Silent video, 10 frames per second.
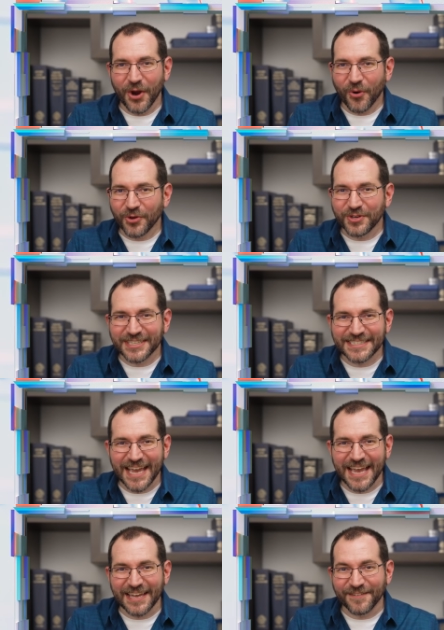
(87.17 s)
Or you can
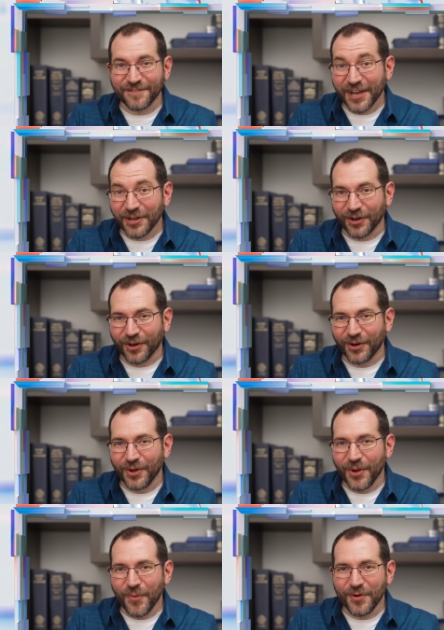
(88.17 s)
say invite her
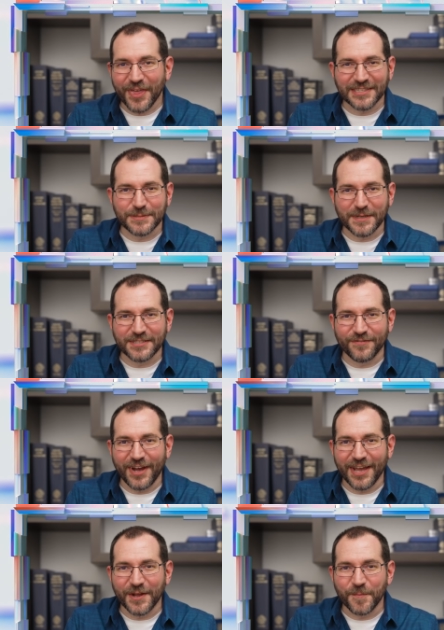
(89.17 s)
without
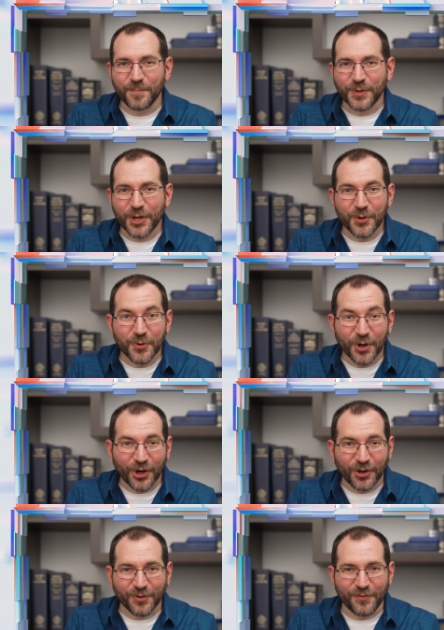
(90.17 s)
specifying who
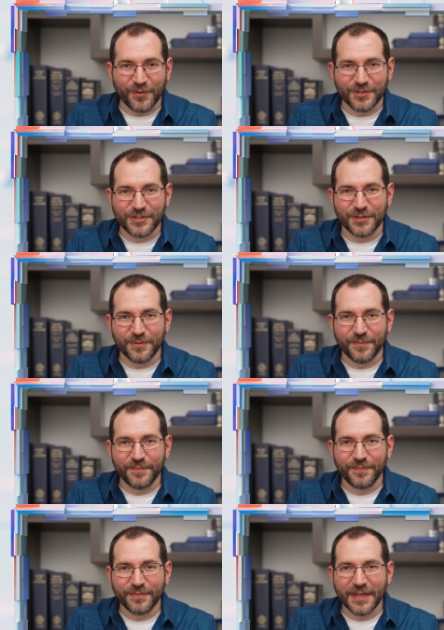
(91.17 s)
her refers to.
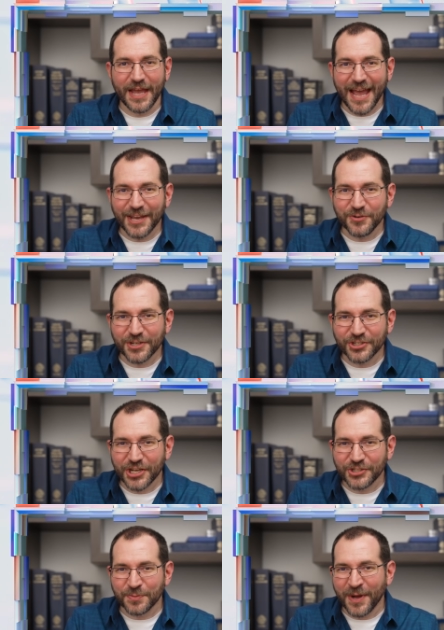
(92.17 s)
And you can
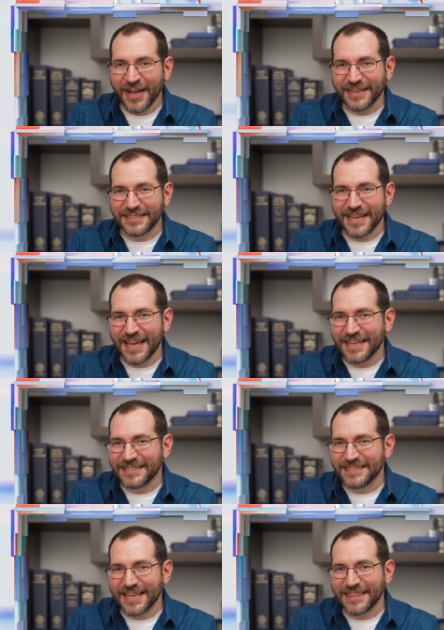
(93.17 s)
change your mind
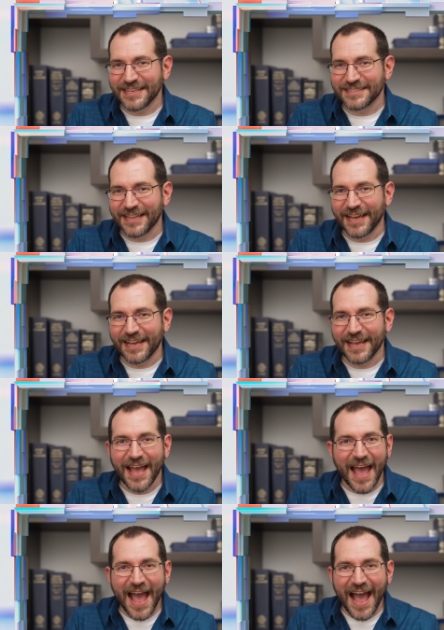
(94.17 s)
and say things like,
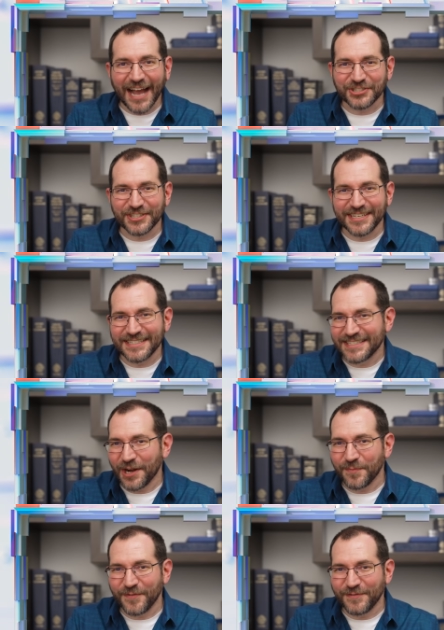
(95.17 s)
actually set
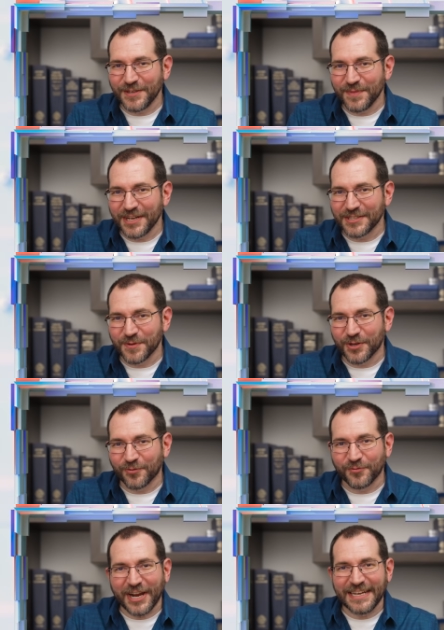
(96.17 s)
up 15 minutes with her
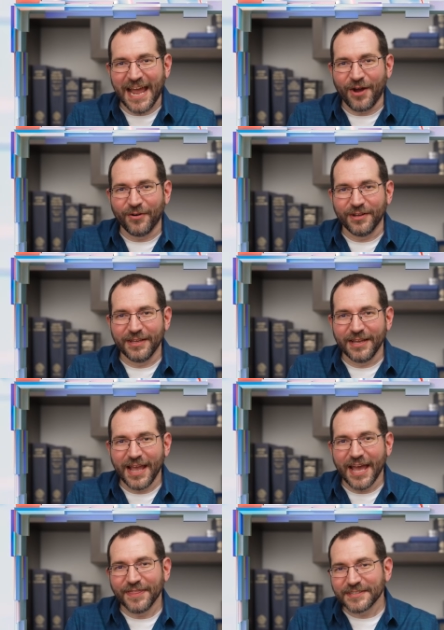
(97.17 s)
right now
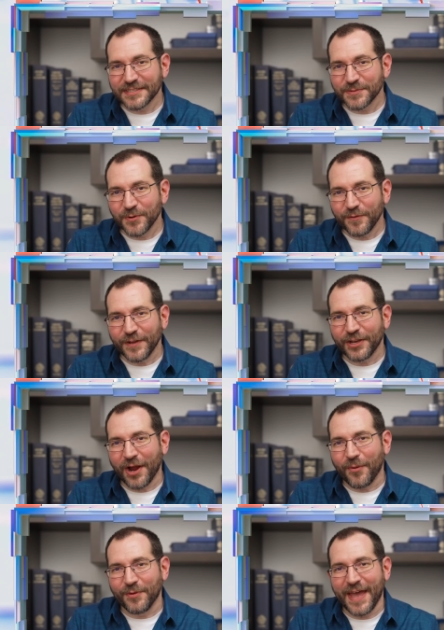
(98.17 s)
and the system will figure
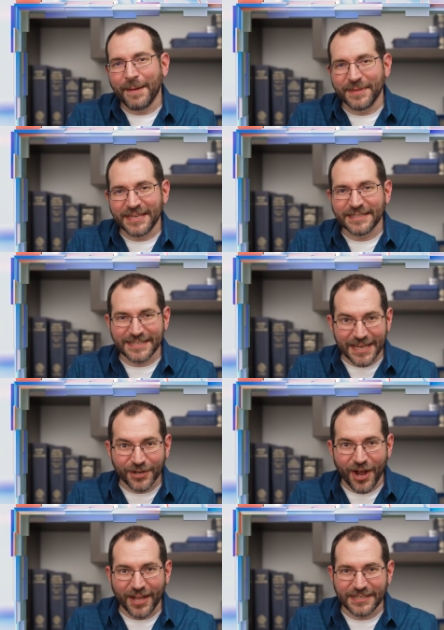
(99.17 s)
out what that means
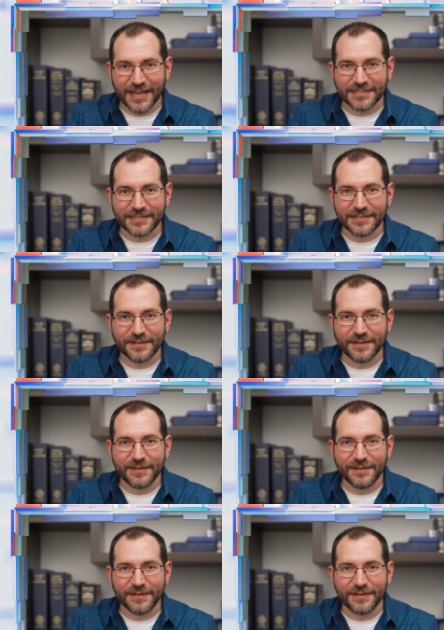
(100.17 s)
in context.